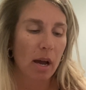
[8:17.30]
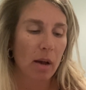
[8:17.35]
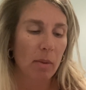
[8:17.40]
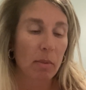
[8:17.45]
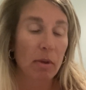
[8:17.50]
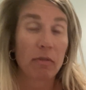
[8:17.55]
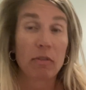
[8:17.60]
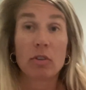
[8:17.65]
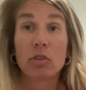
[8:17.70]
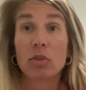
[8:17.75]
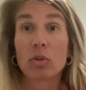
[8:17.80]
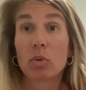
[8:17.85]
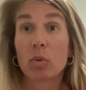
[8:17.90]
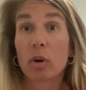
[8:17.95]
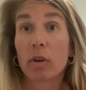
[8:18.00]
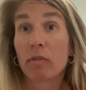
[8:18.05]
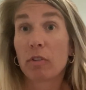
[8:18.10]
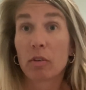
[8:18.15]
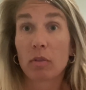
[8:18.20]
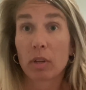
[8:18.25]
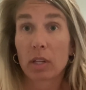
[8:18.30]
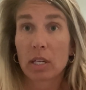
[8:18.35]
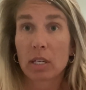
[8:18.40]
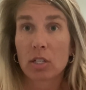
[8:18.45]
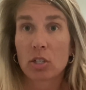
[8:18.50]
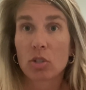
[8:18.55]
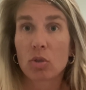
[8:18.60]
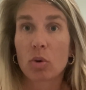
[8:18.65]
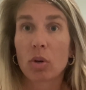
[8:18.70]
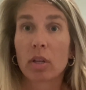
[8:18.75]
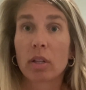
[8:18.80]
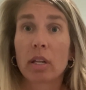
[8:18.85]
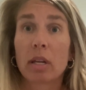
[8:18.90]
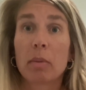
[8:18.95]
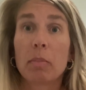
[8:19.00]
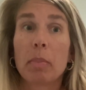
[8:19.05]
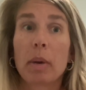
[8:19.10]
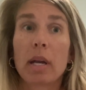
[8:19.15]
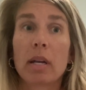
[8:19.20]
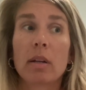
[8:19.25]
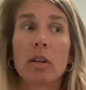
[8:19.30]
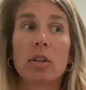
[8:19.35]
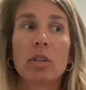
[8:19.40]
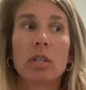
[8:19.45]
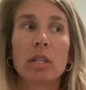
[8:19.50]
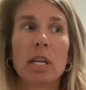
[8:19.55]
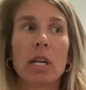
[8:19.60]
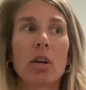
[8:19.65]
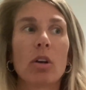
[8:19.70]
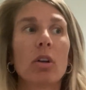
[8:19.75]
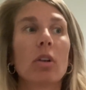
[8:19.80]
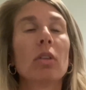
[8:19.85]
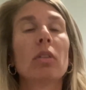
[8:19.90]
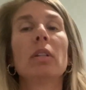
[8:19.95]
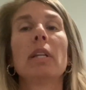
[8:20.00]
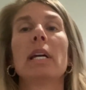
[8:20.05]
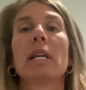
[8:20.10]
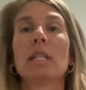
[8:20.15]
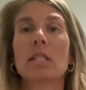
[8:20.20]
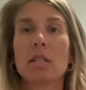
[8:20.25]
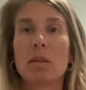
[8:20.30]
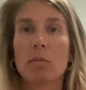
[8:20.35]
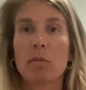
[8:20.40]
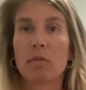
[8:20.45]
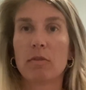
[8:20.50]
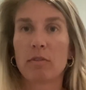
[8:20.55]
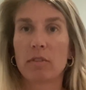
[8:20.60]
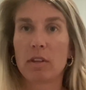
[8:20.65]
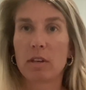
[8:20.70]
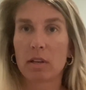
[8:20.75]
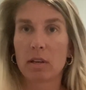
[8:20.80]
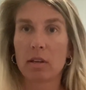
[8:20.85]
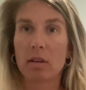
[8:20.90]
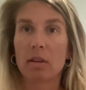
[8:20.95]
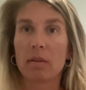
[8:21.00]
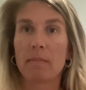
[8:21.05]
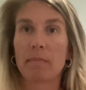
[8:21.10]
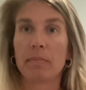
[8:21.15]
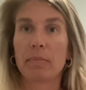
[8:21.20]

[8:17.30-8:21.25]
If you're really into snorkeling, but near like some of the